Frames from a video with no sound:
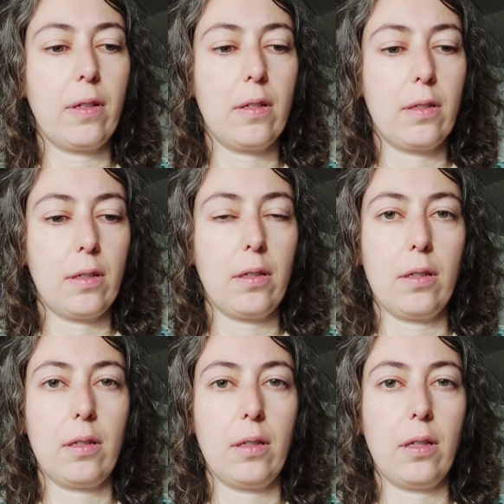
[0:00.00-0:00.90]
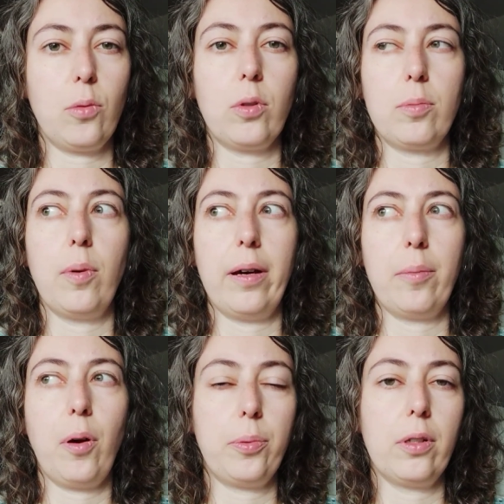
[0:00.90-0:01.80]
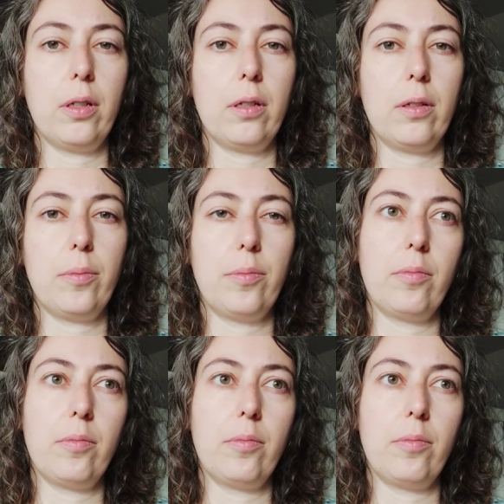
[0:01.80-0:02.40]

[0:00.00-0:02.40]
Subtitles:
that it was by a popular,